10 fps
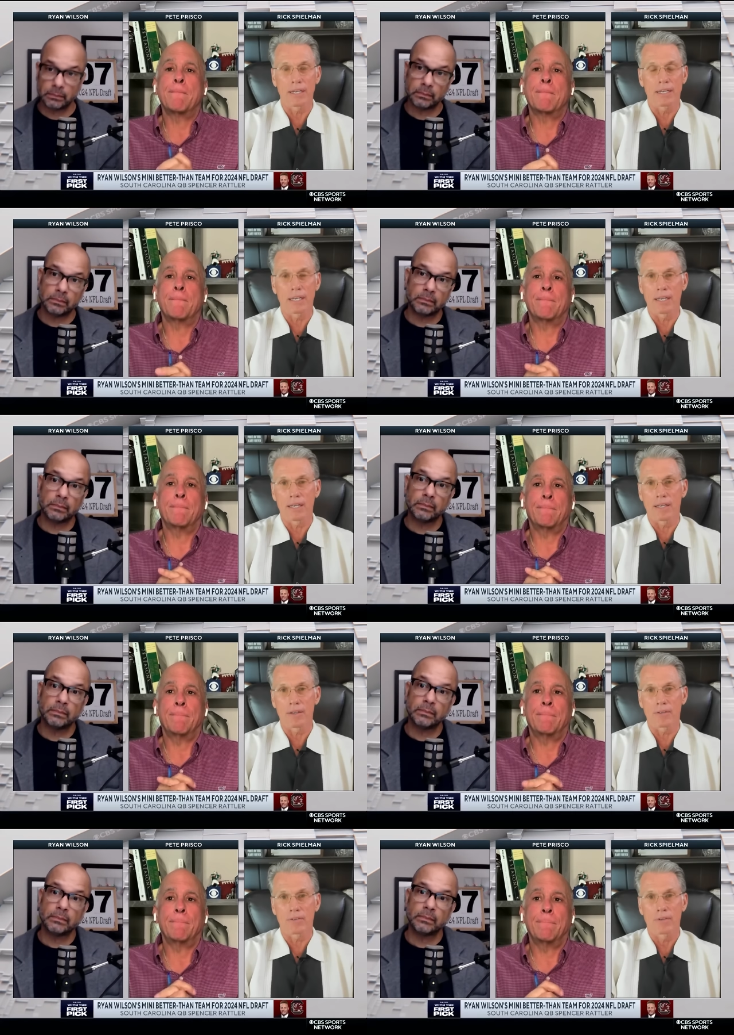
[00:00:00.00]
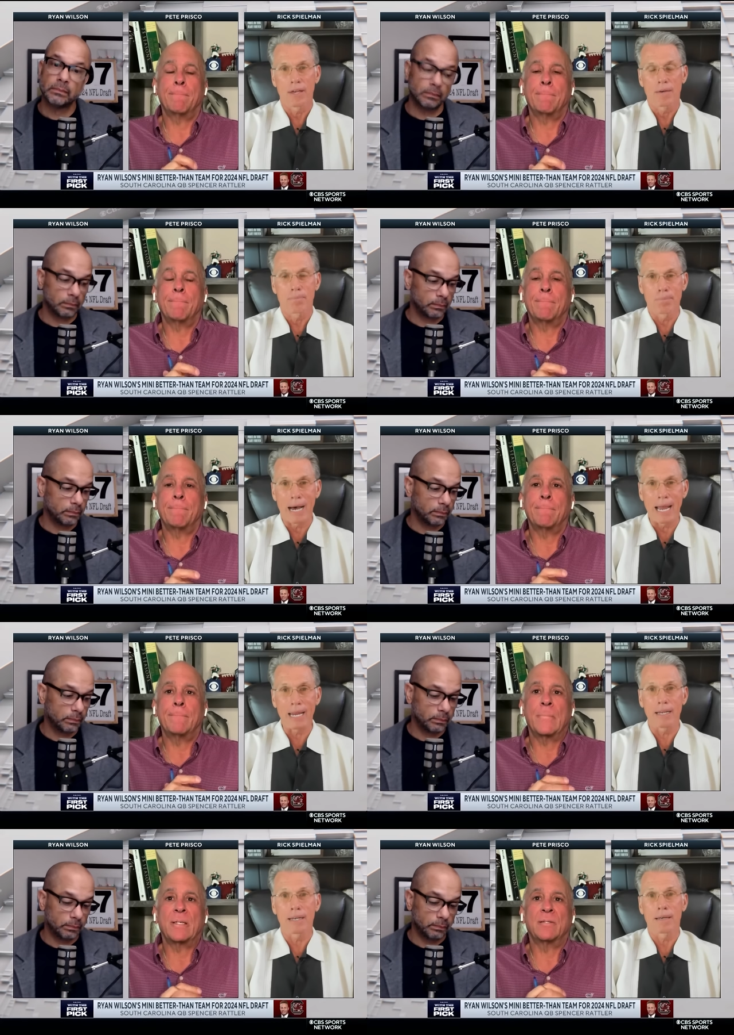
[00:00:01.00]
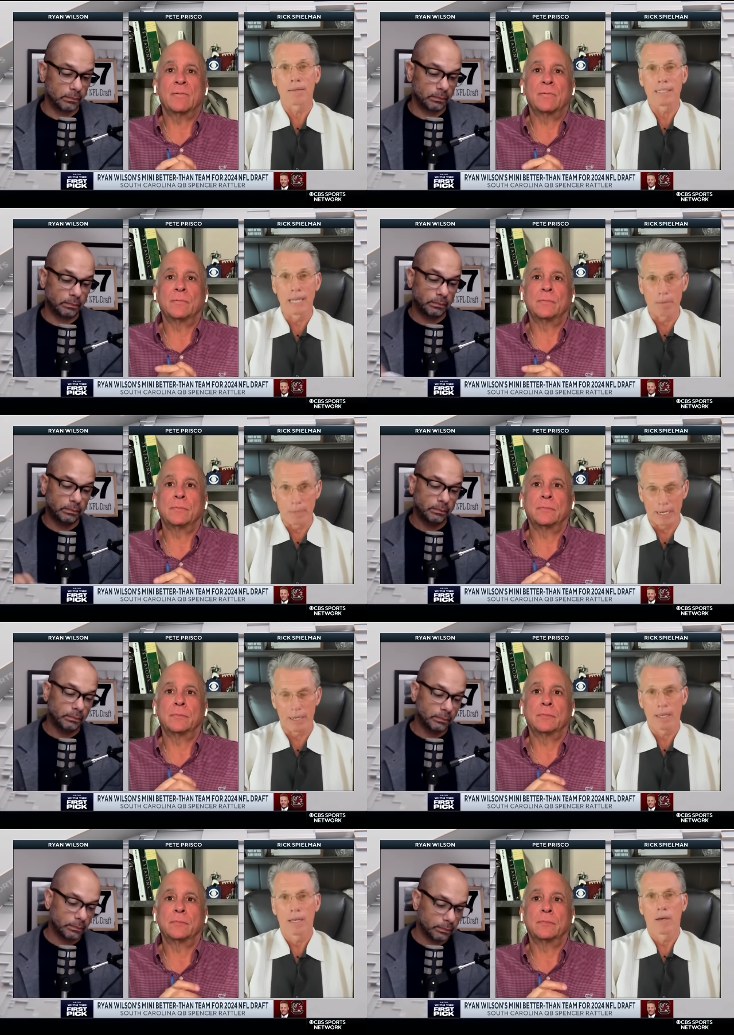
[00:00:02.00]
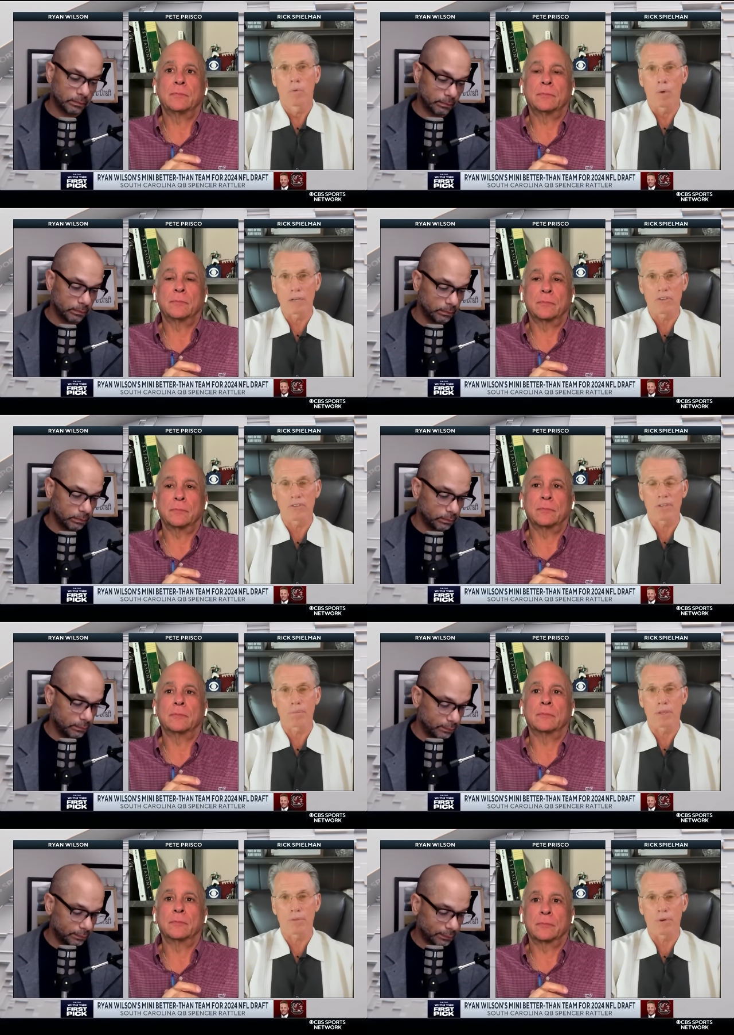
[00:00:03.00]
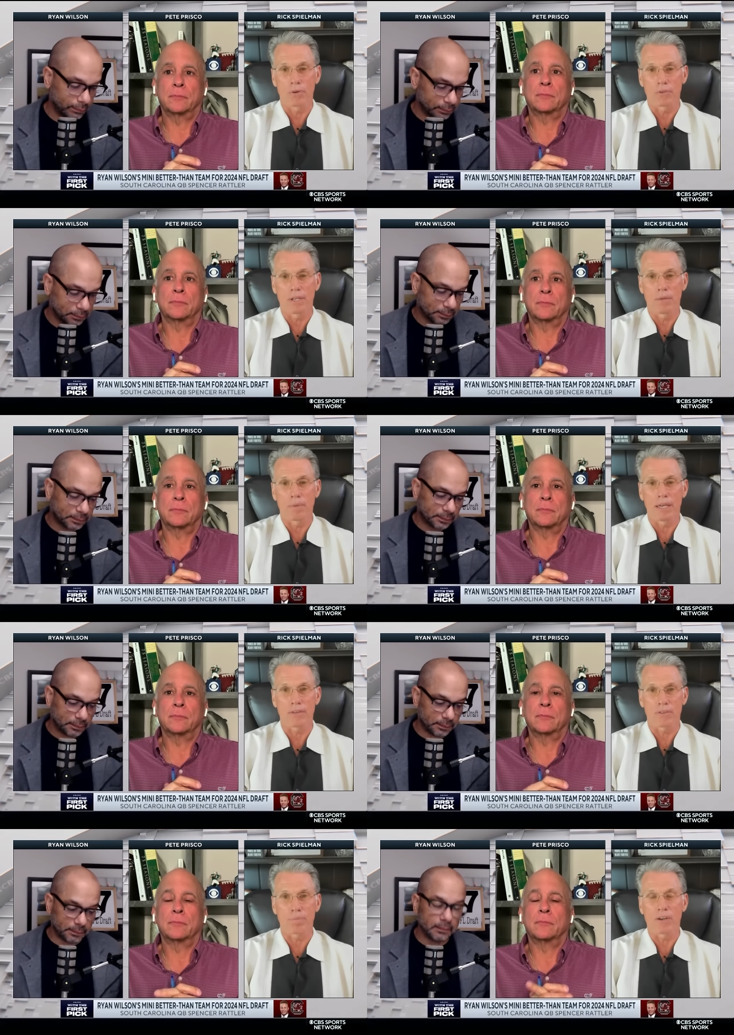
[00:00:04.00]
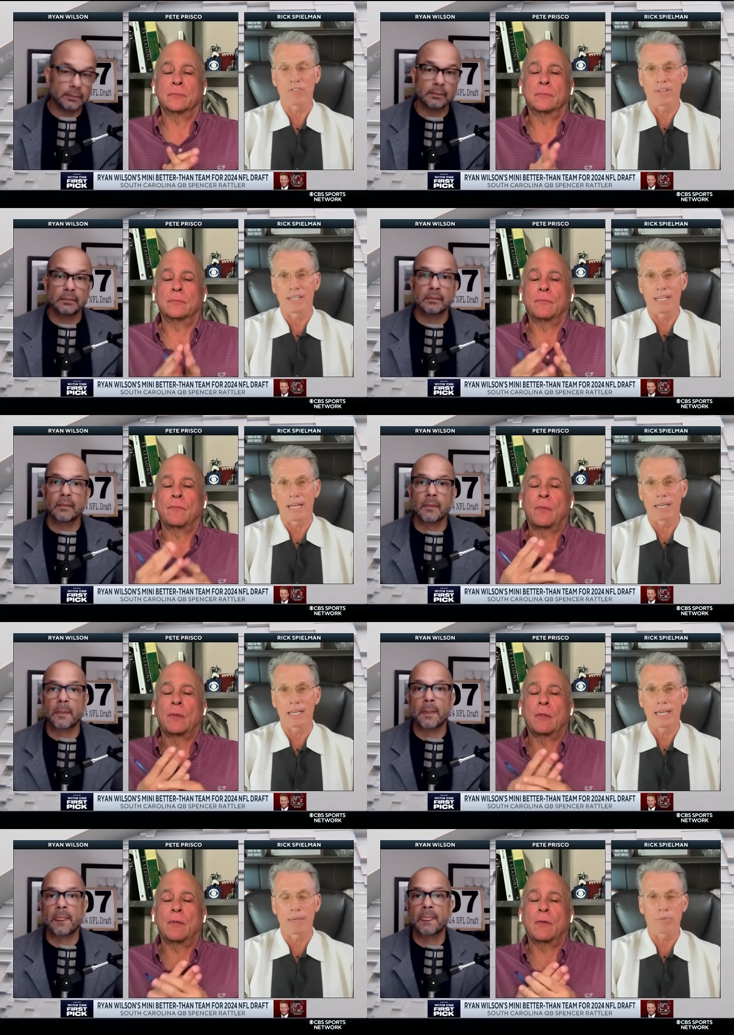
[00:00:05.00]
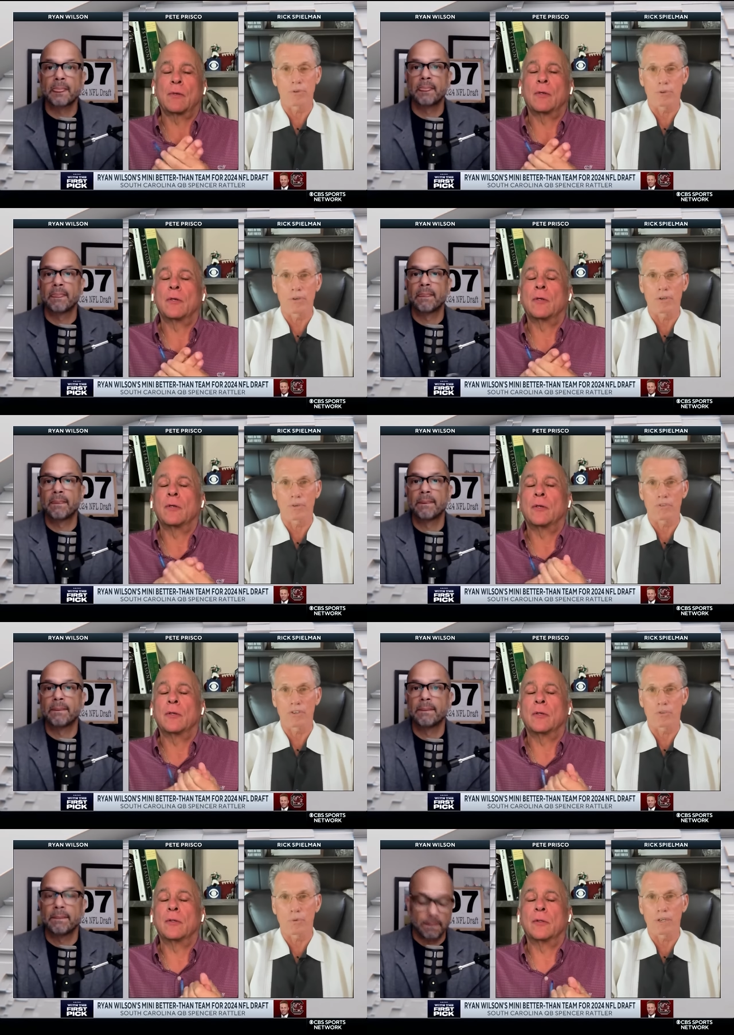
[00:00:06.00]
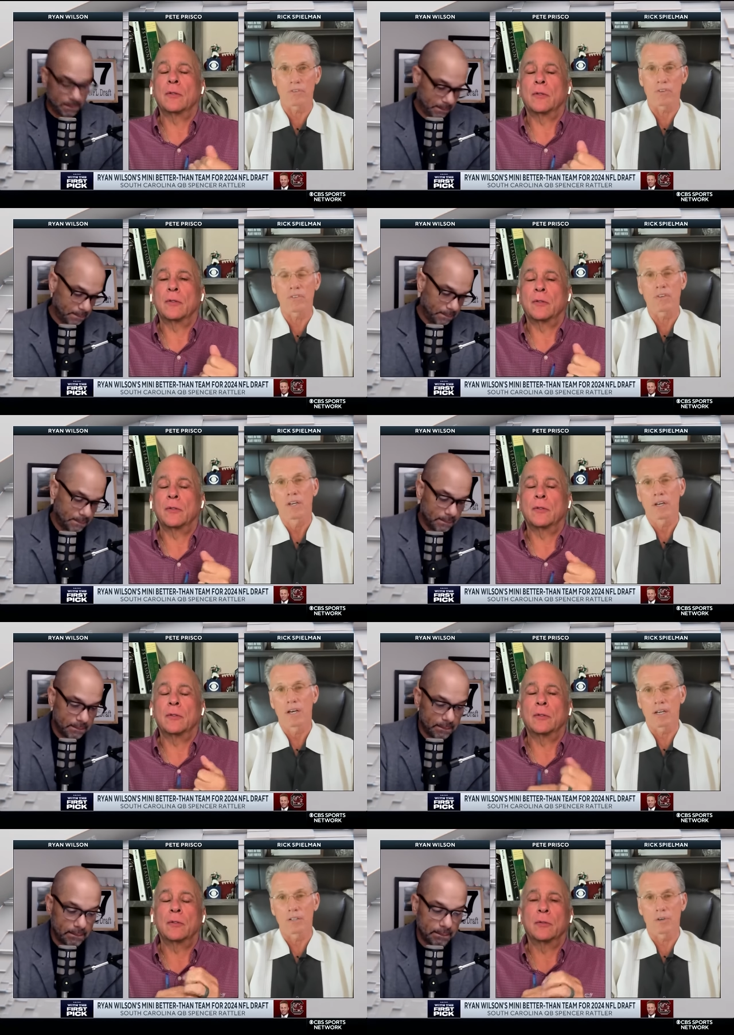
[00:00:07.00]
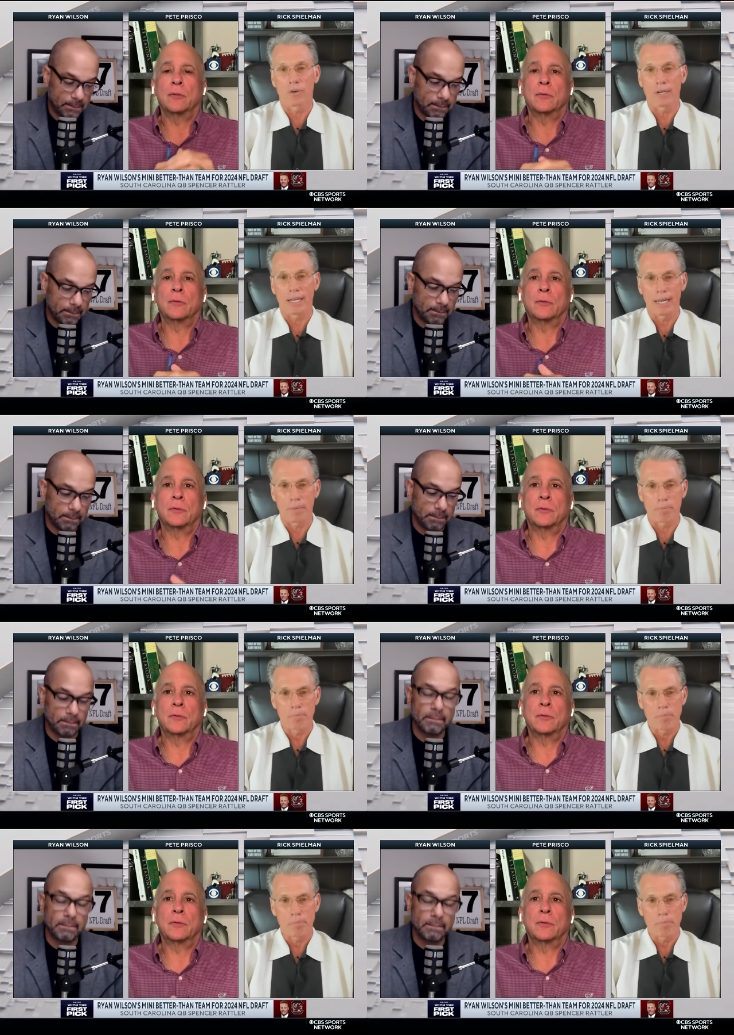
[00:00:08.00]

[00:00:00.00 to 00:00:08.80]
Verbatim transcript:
Speaker 1: it is mind numbing watching some of the throws that he makes, especially at the end of games or in critical situations uh, during the game.